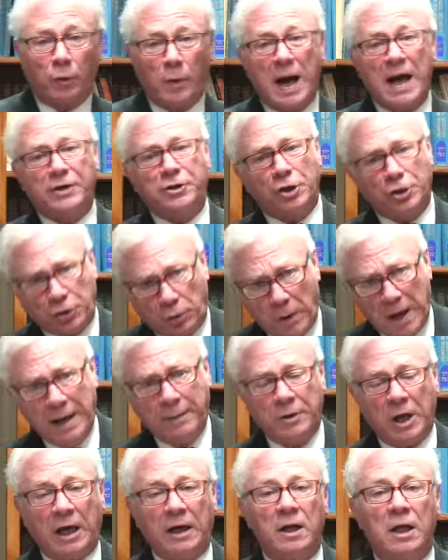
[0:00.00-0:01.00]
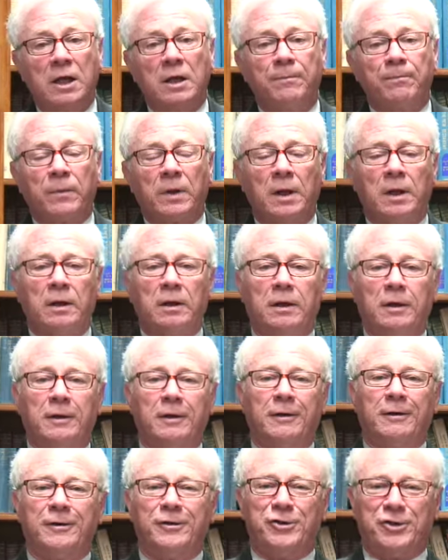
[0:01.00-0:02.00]
righteous remnant.
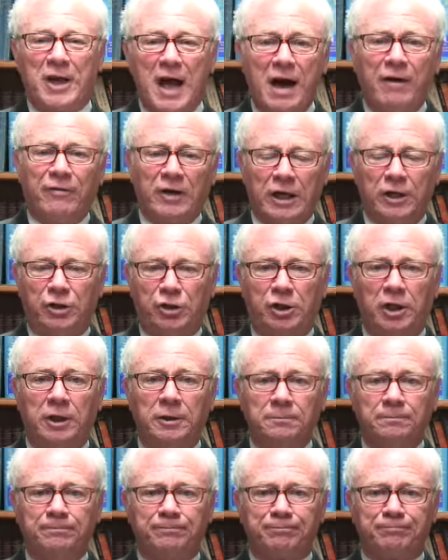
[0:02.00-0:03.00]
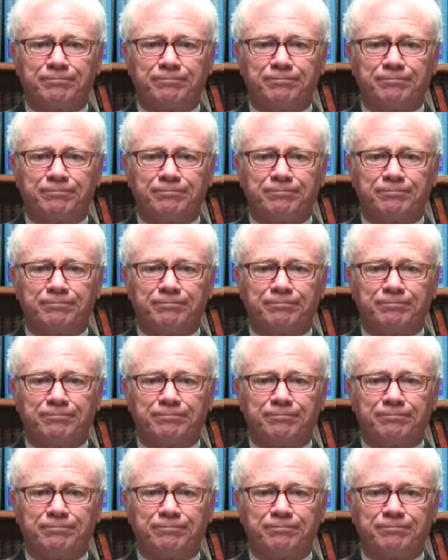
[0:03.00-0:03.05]
Salvation